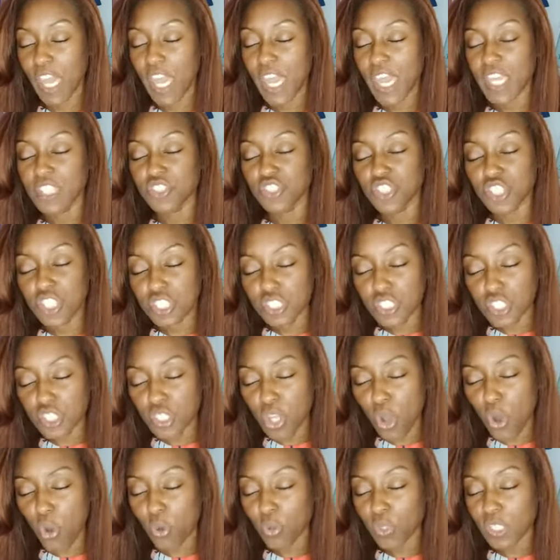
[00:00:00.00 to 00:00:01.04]
In Jesus'
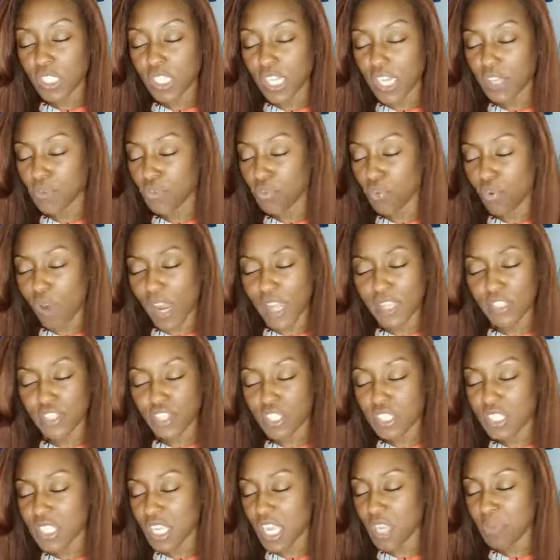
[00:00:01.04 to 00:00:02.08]
holy and
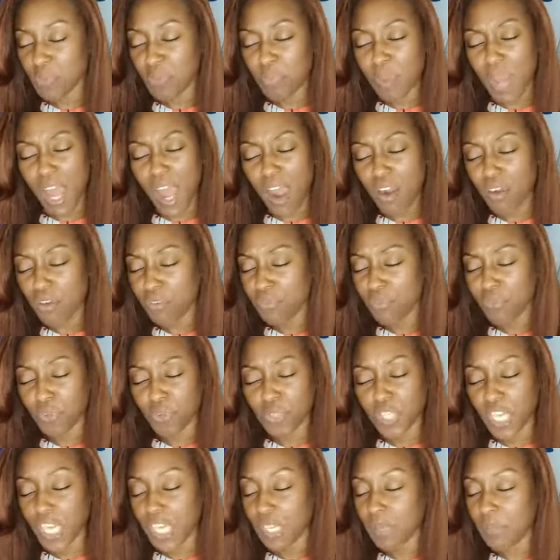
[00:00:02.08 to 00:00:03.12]
righteous and powerful
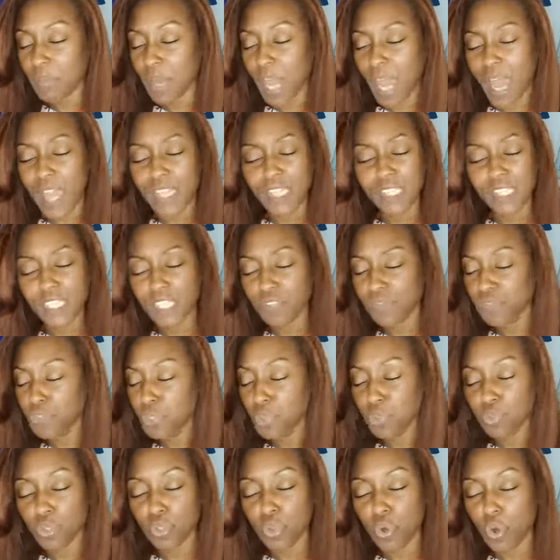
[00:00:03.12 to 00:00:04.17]
name, I give you
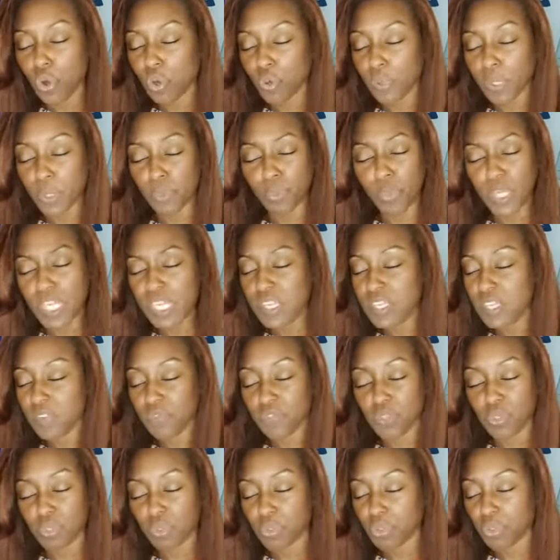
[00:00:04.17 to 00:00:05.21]
glory. We give
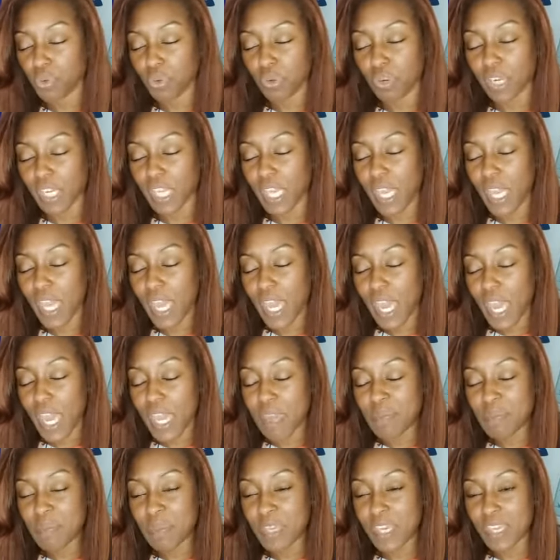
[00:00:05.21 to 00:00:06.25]
you glory.
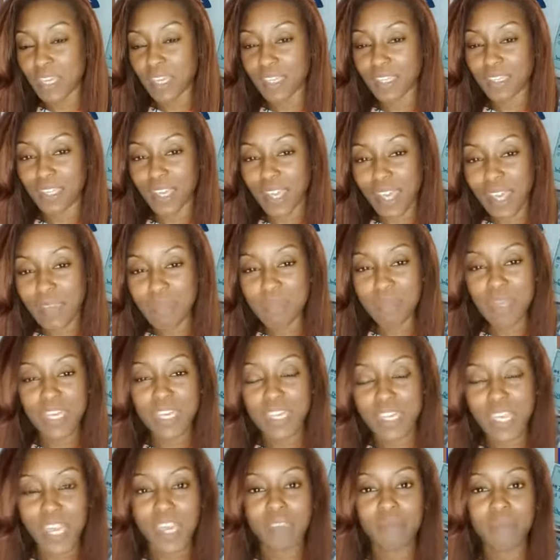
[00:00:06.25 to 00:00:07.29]
Amen.
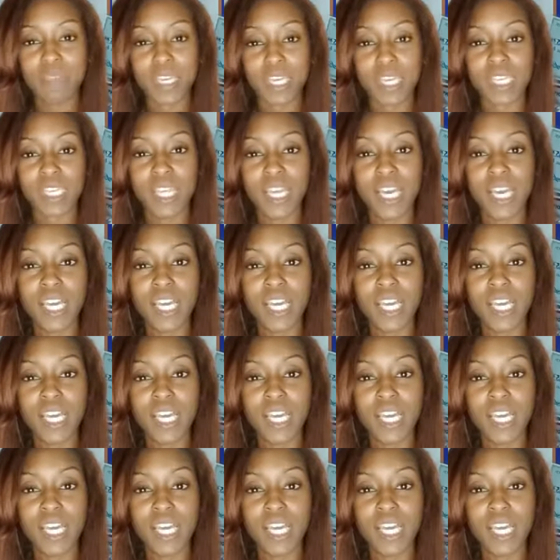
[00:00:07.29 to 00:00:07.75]
Amen. Amen.